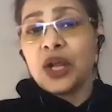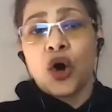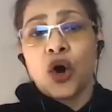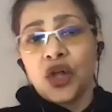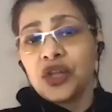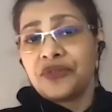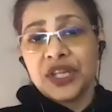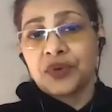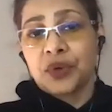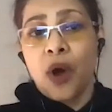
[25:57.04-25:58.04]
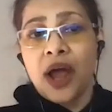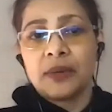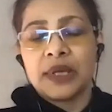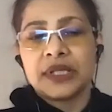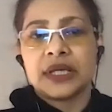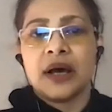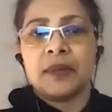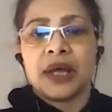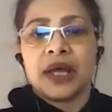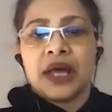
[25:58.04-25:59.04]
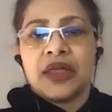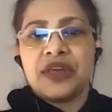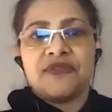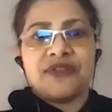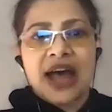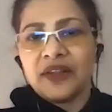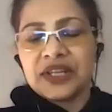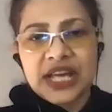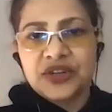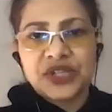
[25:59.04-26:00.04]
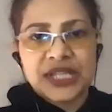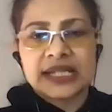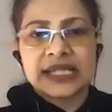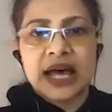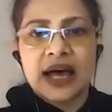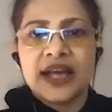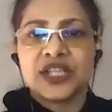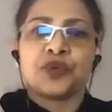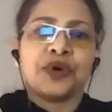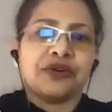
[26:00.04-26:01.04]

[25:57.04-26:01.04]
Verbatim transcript: all of these requirements. Um, the validator set size will